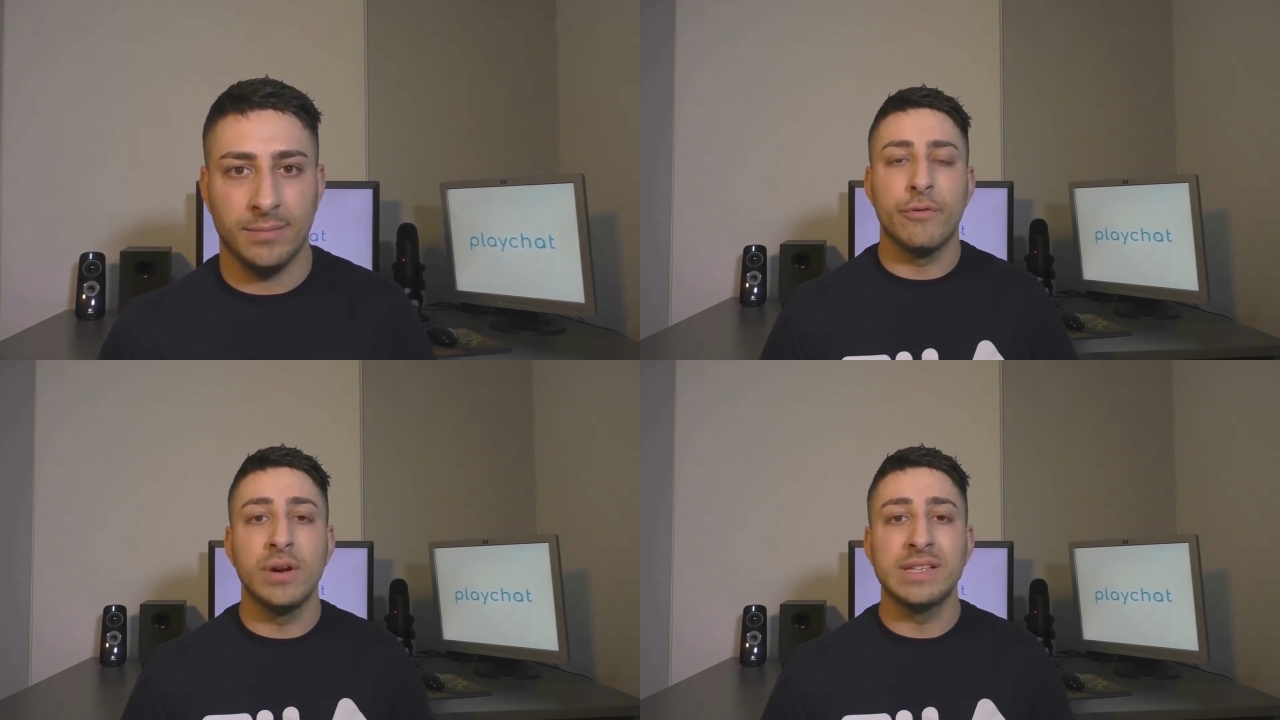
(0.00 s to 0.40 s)

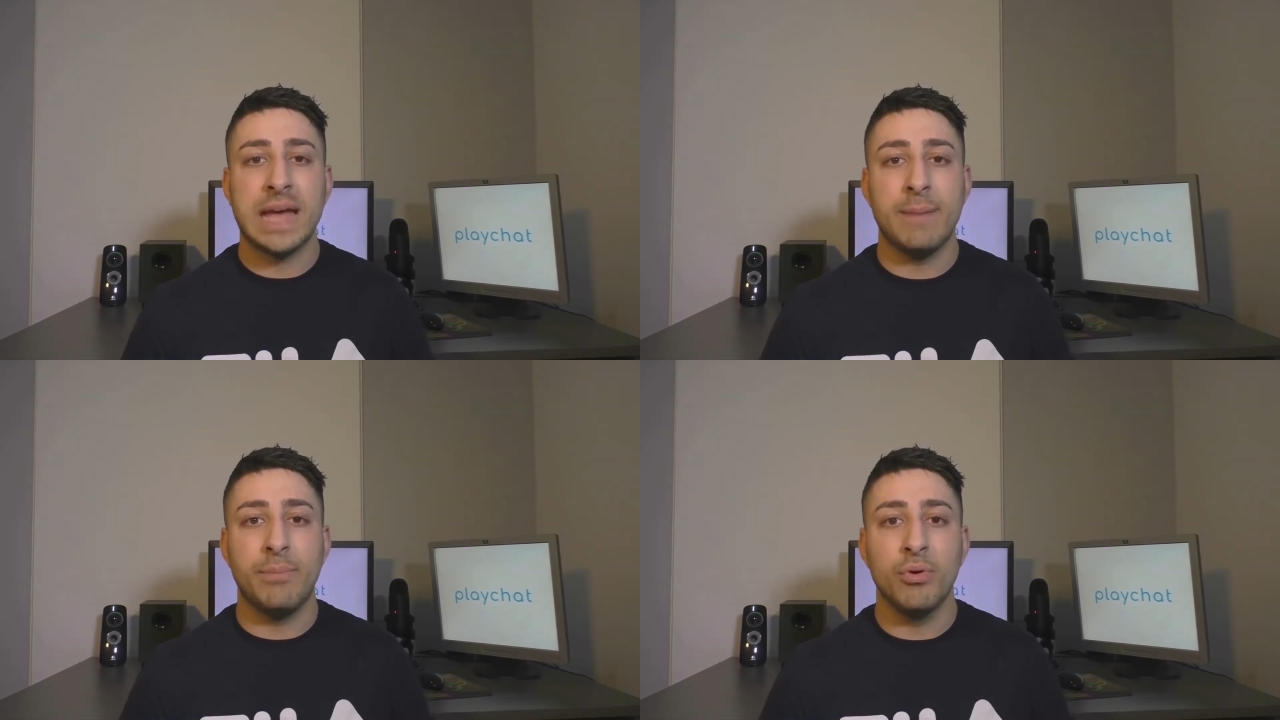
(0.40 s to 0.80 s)
For
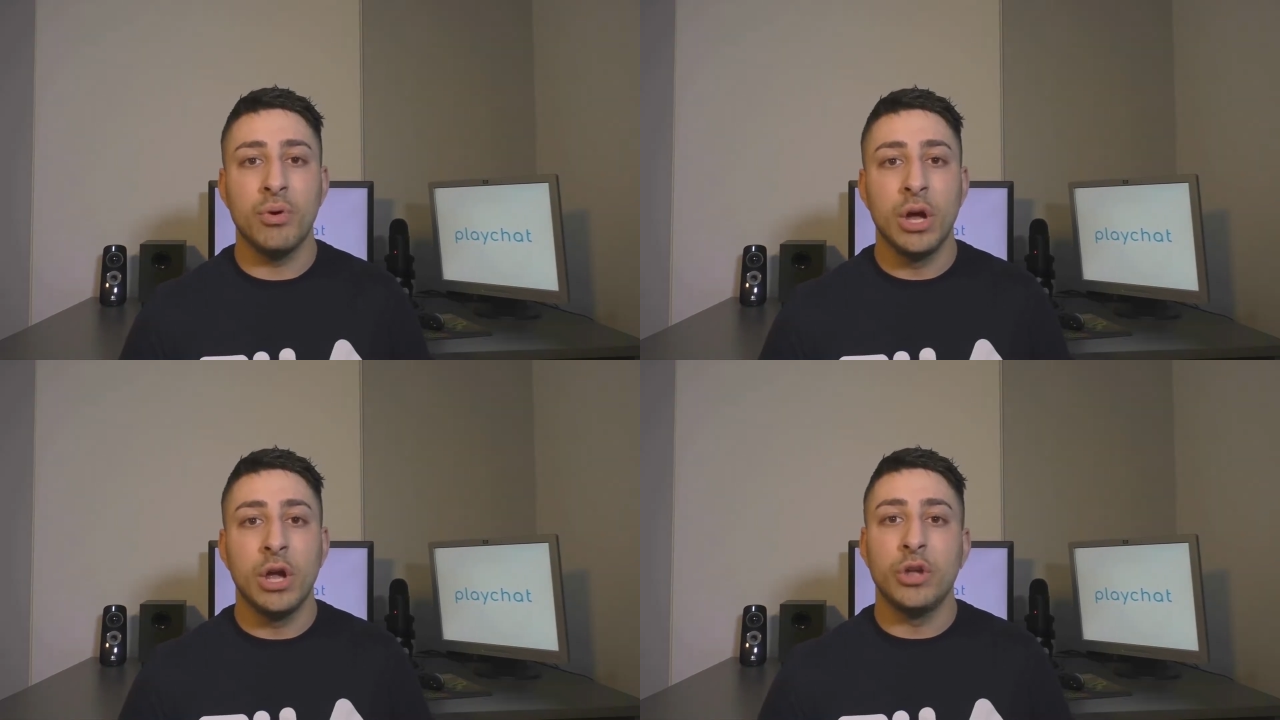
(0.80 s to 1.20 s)

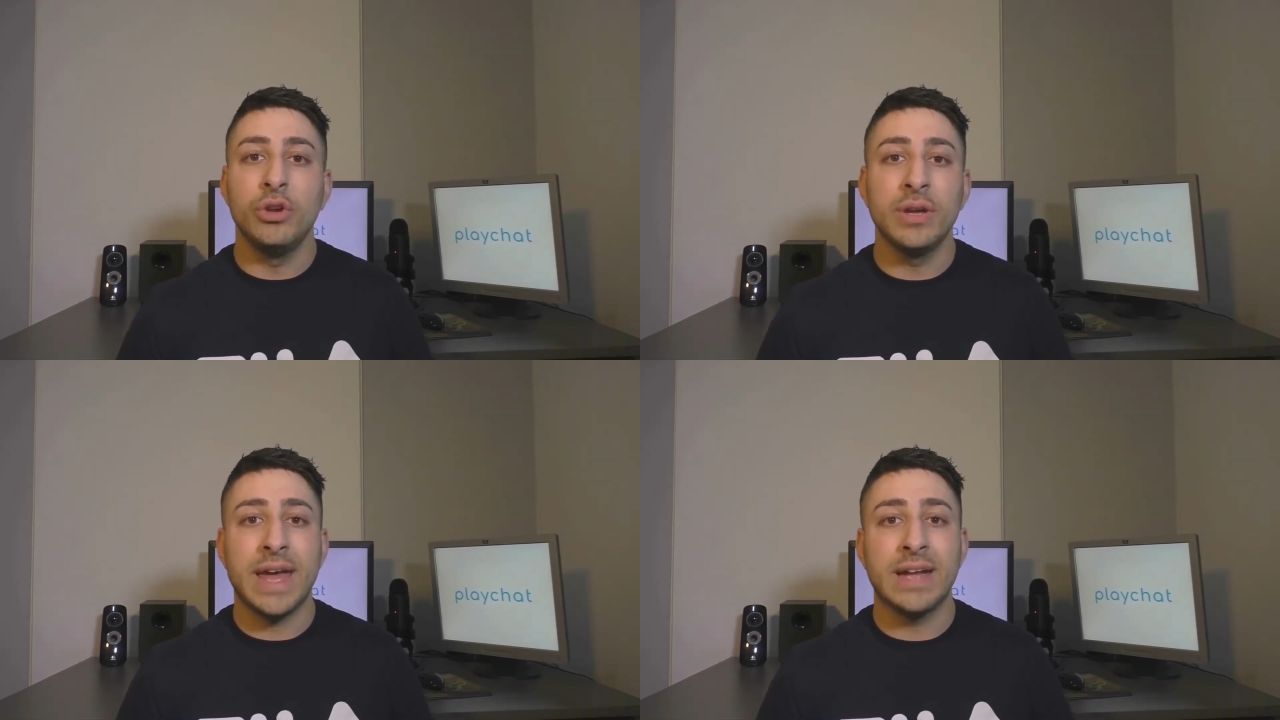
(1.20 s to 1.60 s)
example,
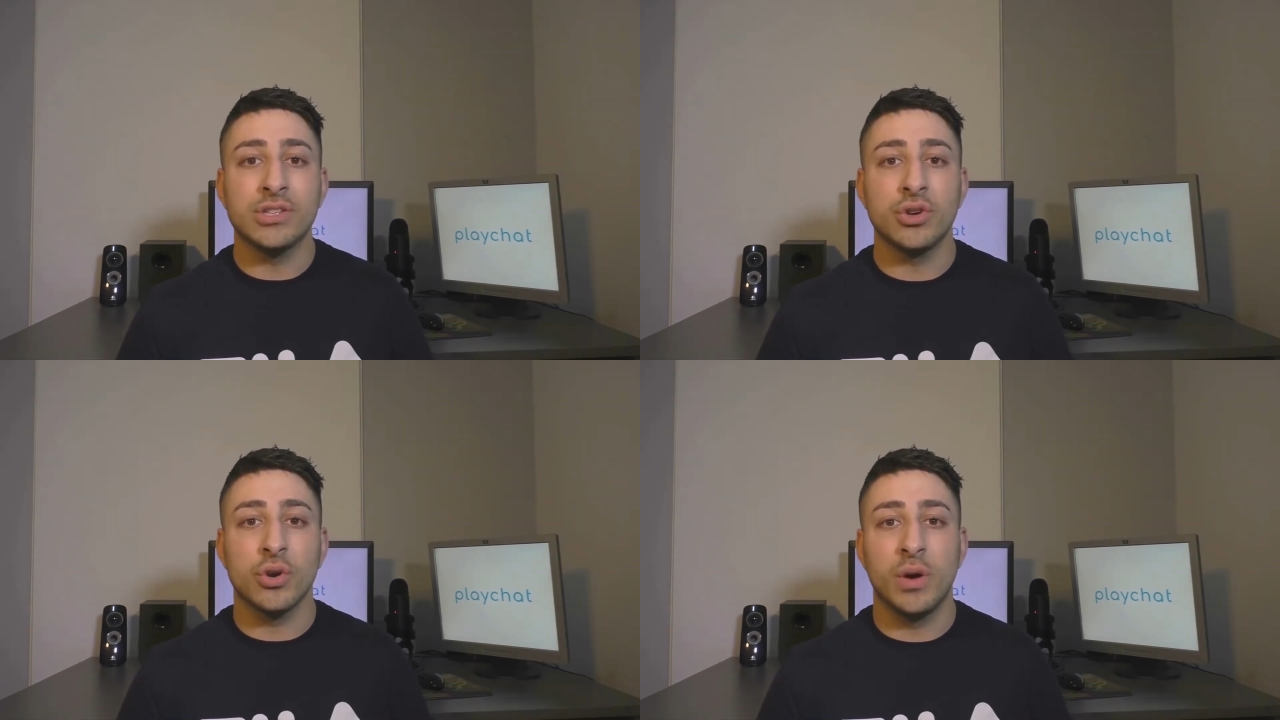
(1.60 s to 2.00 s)
you can
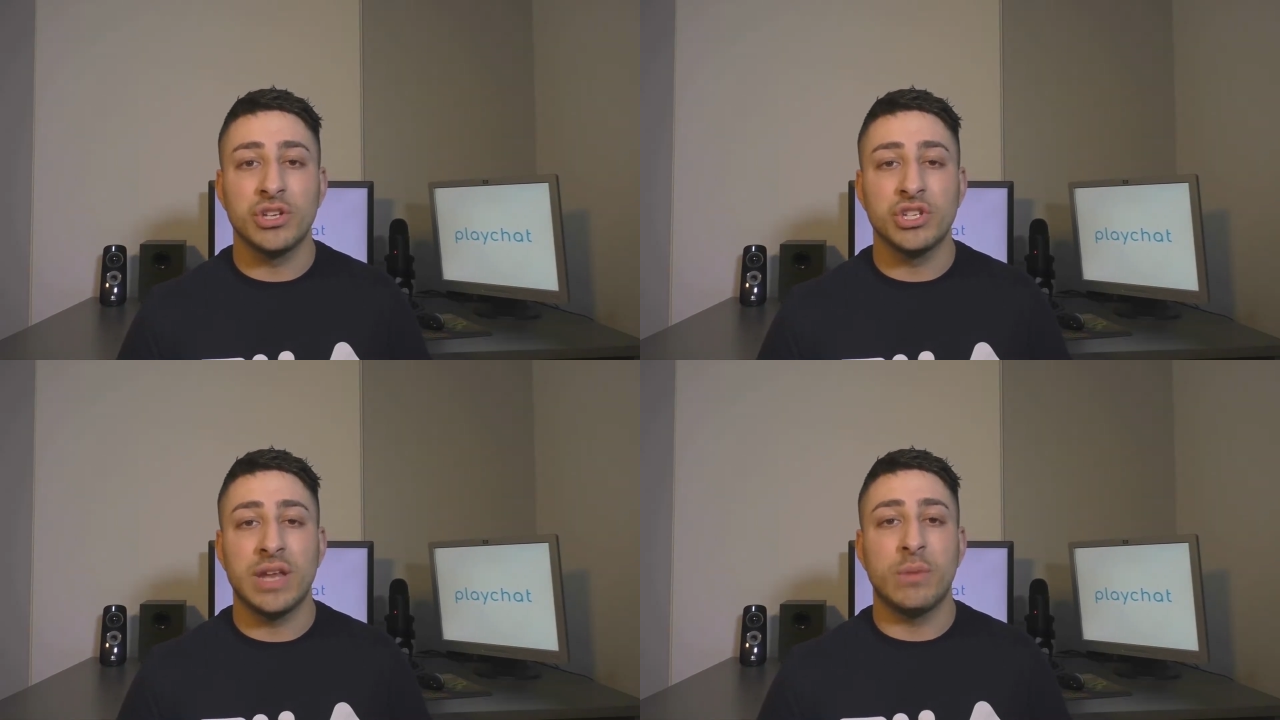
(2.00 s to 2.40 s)
answer a question